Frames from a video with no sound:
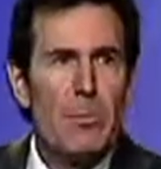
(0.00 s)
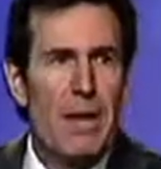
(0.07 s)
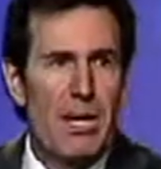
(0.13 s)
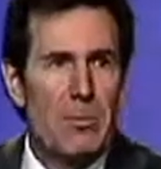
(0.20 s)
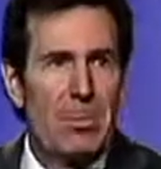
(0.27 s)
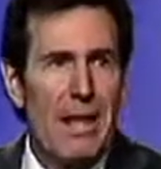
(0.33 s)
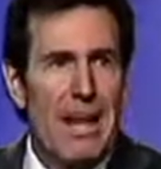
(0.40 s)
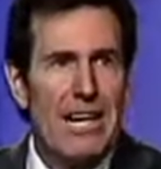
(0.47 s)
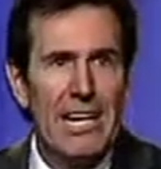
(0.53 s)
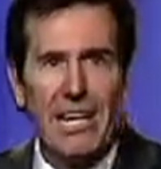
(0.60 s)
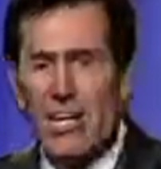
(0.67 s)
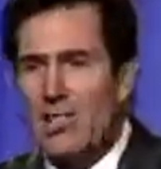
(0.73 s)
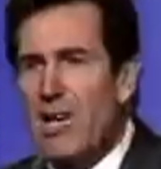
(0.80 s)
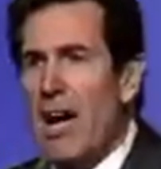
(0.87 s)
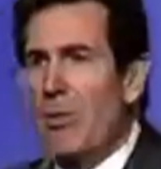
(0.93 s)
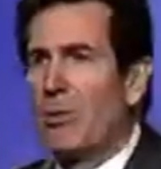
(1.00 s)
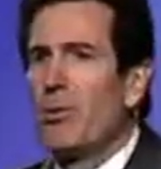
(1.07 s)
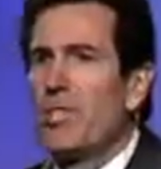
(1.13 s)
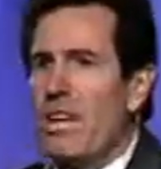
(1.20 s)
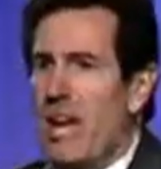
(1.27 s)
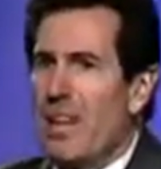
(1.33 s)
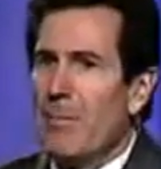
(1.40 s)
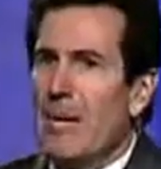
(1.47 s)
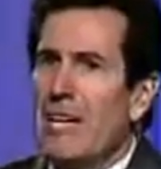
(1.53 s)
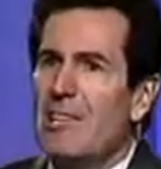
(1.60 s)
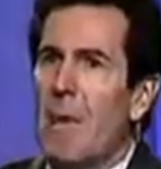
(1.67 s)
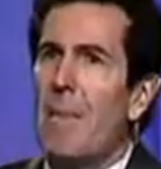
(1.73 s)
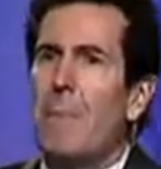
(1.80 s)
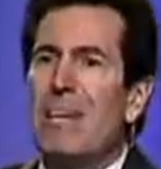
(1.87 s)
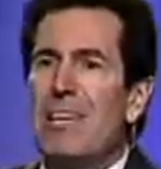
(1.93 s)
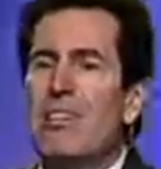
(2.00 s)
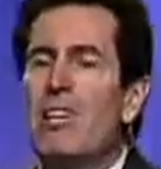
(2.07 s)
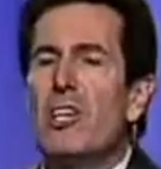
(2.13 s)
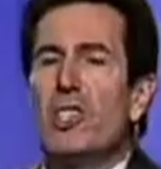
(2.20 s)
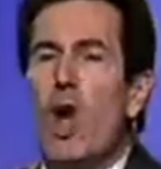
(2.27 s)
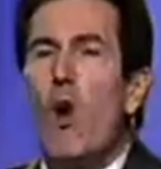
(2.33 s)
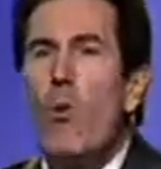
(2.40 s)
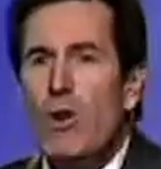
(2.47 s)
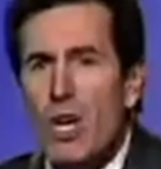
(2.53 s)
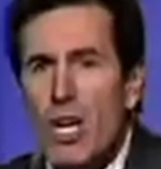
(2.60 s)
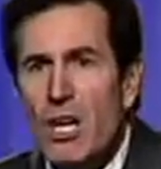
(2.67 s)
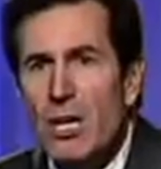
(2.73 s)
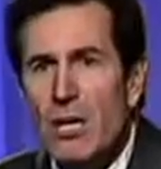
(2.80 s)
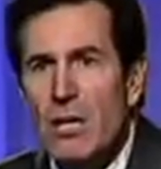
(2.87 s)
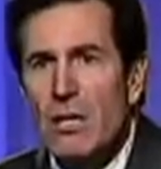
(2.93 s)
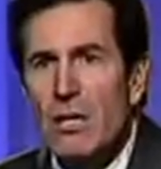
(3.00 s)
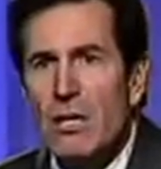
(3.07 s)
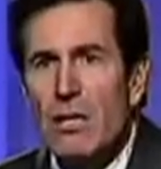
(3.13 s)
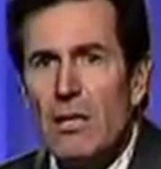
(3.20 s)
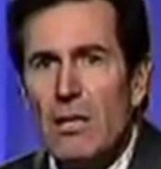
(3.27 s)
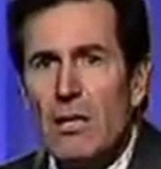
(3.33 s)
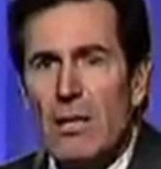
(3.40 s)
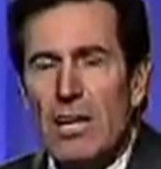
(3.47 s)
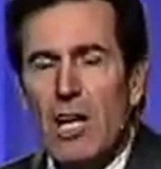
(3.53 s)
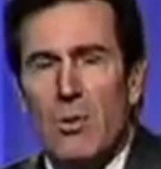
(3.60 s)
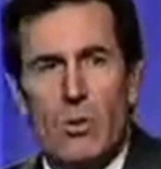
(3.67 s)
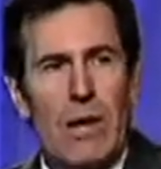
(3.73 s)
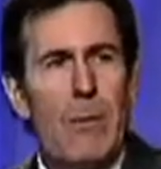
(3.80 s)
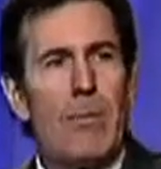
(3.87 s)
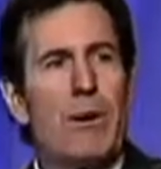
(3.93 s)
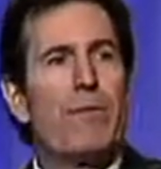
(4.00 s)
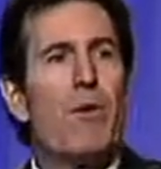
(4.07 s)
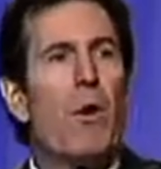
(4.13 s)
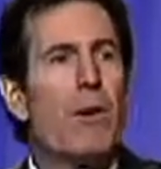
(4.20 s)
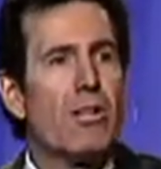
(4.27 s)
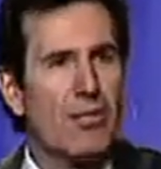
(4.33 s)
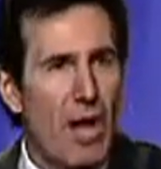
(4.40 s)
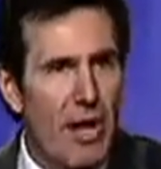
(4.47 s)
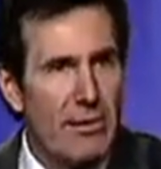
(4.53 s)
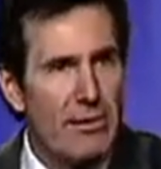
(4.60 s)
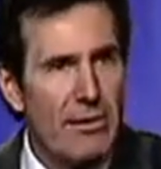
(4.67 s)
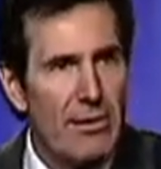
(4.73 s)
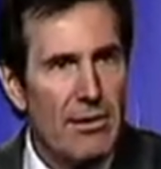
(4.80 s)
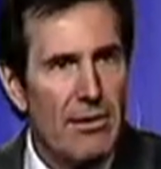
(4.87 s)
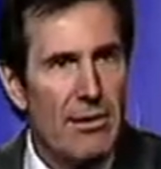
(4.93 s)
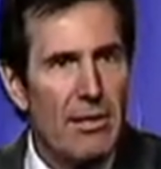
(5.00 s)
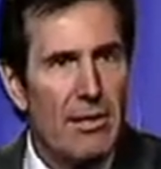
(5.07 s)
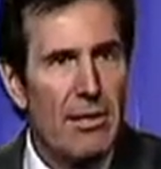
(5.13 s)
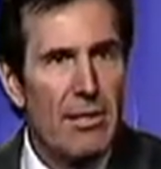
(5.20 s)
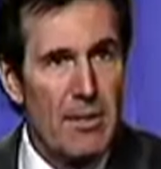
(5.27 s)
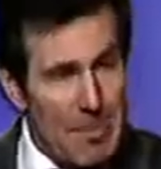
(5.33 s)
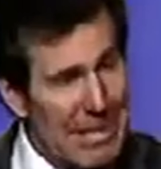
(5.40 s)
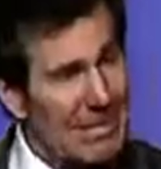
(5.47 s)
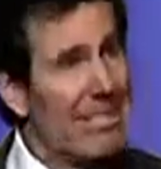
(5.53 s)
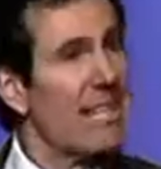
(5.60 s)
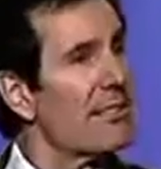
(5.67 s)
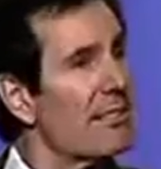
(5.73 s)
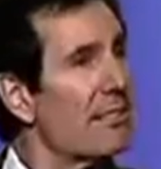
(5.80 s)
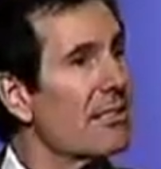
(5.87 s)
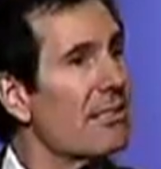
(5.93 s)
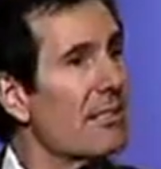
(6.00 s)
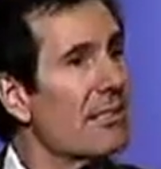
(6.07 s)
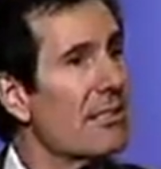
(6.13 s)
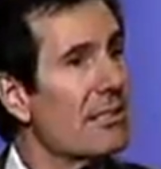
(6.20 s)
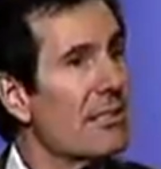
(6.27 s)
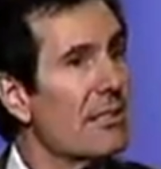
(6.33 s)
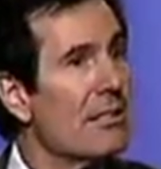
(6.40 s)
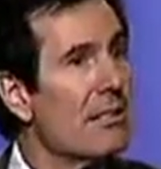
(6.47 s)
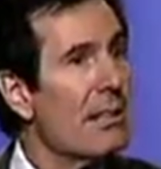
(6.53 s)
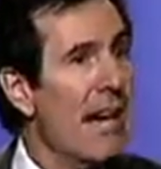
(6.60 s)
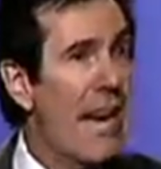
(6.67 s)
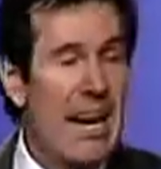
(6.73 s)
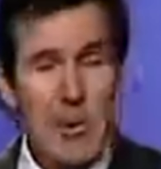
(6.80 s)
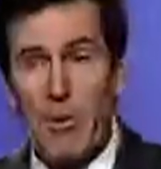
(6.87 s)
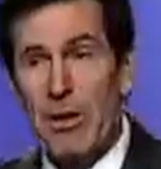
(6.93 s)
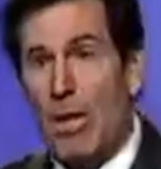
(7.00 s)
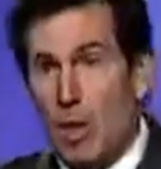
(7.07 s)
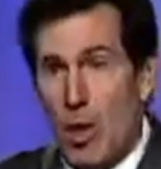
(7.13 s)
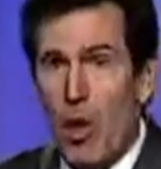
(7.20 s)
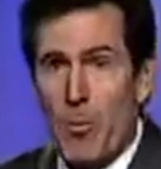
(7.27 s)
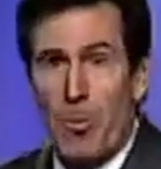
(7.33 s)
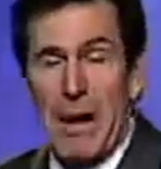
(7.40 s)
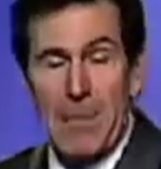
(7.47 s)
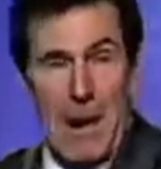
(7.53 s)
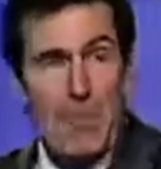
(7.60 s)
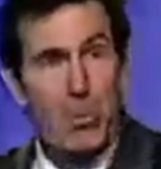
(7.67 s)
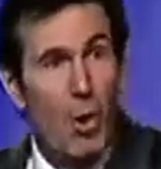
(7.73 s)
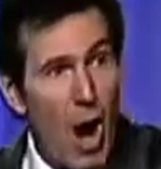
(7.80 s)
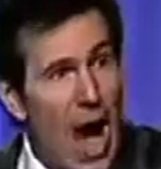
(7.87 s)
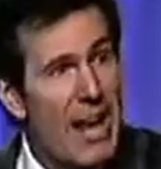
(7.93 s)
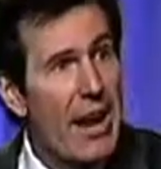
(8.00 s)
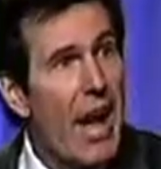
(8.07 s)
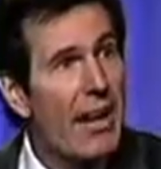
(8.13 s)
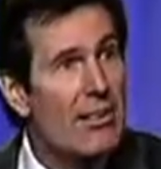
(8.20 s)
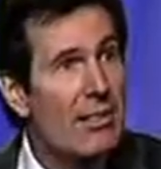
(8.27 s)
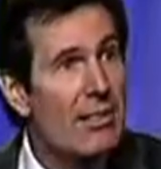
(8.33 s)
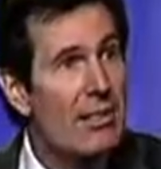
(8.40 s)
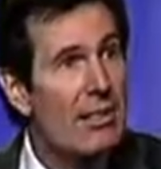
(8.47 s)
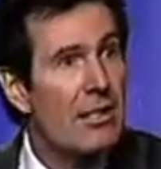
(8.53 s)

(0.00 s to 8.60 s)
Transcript: me on a plane, and he just got through telling me he's a business owner, guess what I'm going to focus on? The business. And I'm going to incorporate my product